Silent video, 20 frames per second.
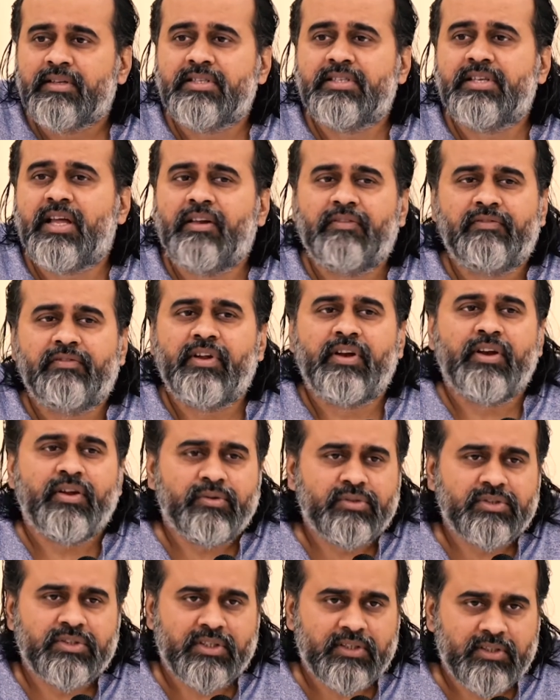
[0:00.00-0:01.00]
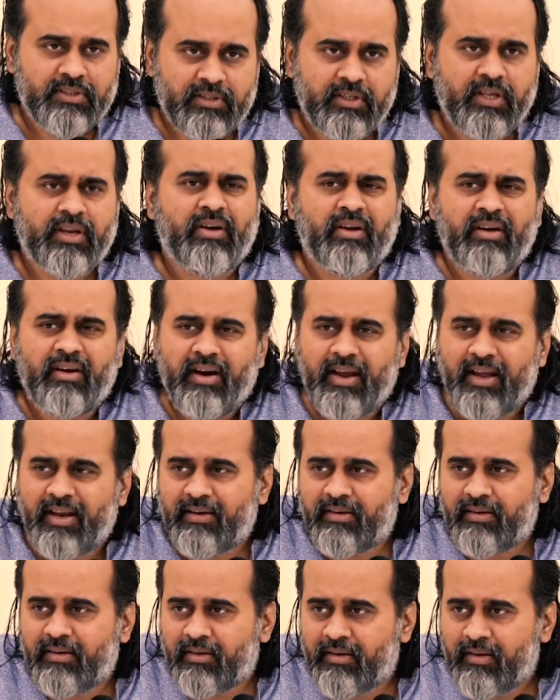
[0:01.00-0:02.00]
self delusion, then all
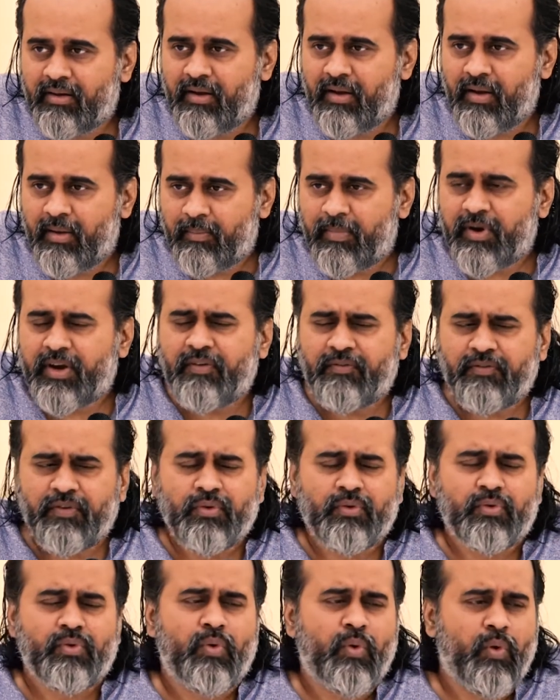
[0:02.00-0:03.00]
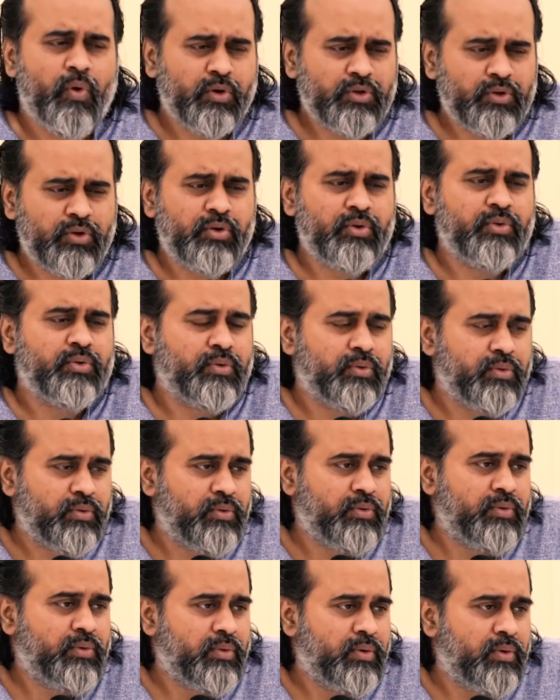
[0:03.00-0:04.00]
right. But if you go
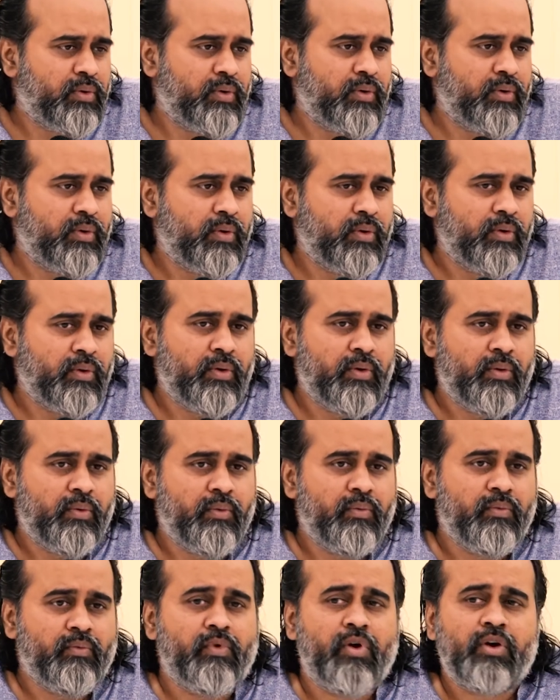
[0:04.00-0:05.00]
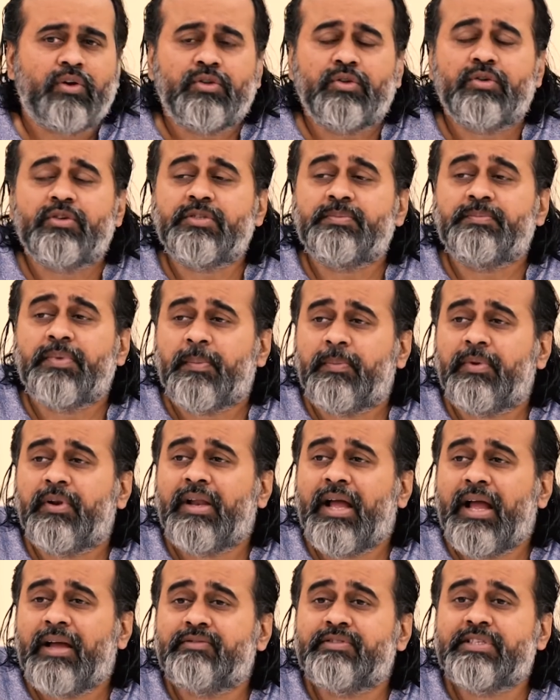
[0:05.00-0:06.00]
through what those people
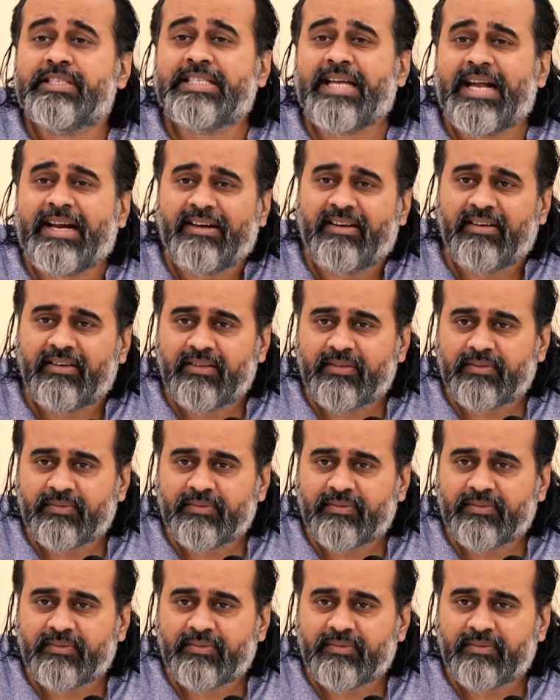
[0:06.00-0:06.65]
have said,